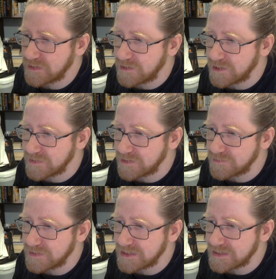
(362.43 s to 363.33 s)

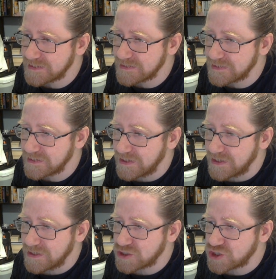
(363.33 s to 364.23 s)
Harbinger and
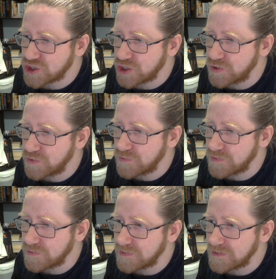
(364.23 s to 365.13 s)
show
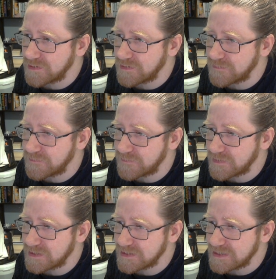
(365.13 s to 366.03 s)
all of
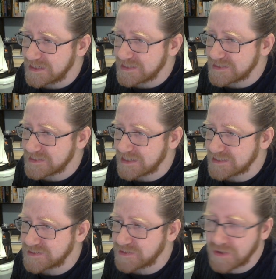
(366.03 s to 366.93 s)

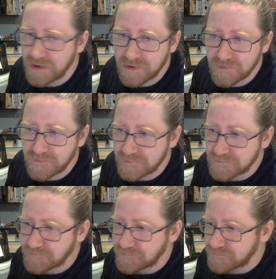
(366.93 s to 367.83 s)
that off.
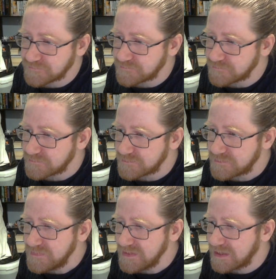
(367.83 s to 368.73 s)

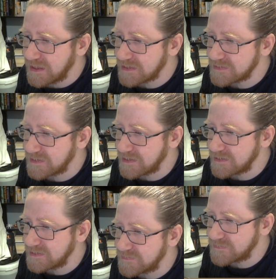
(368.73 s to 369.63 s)
And yeah, I need